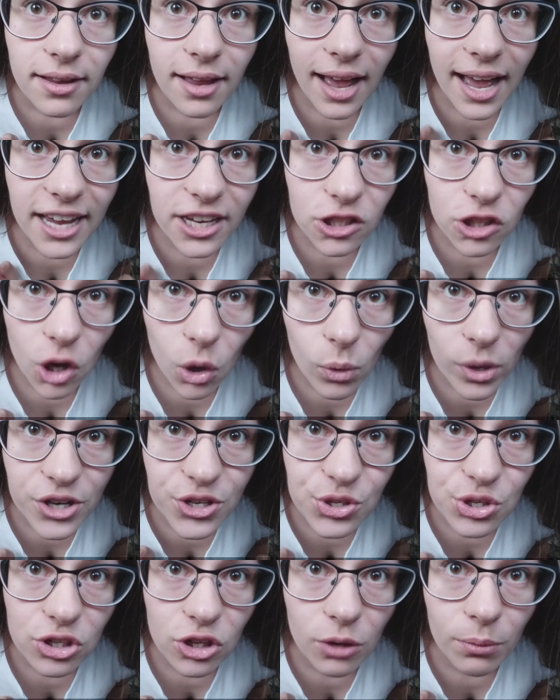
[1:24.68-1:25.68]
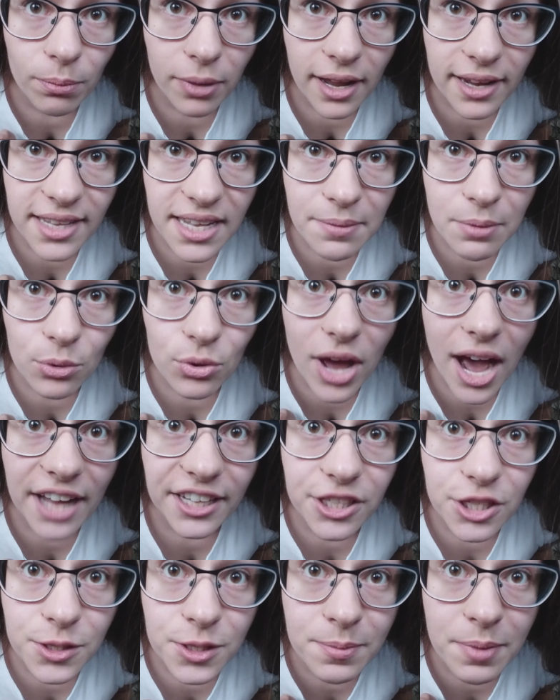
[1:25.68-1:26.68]
I know I shouldn't complain about
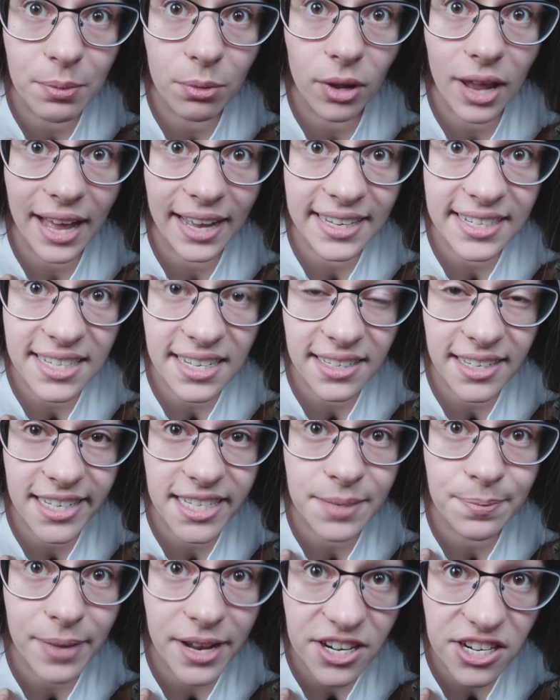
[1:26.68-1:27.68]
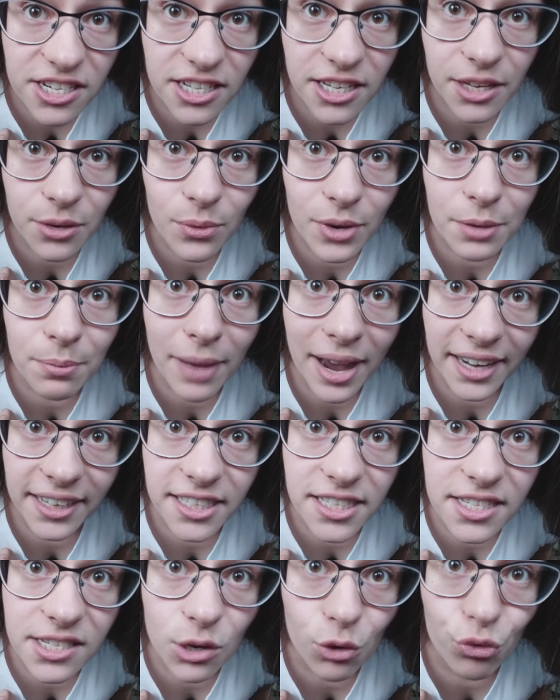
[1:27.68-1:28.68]
other people's accent, especially when mine
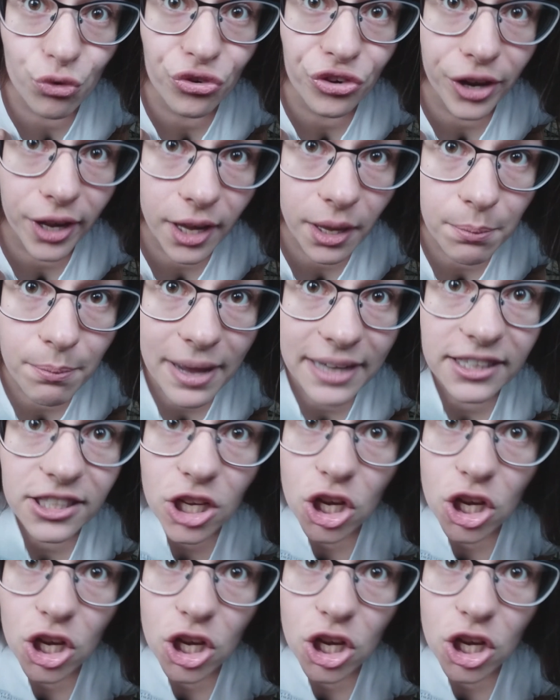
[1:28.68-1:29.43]
is so thick, but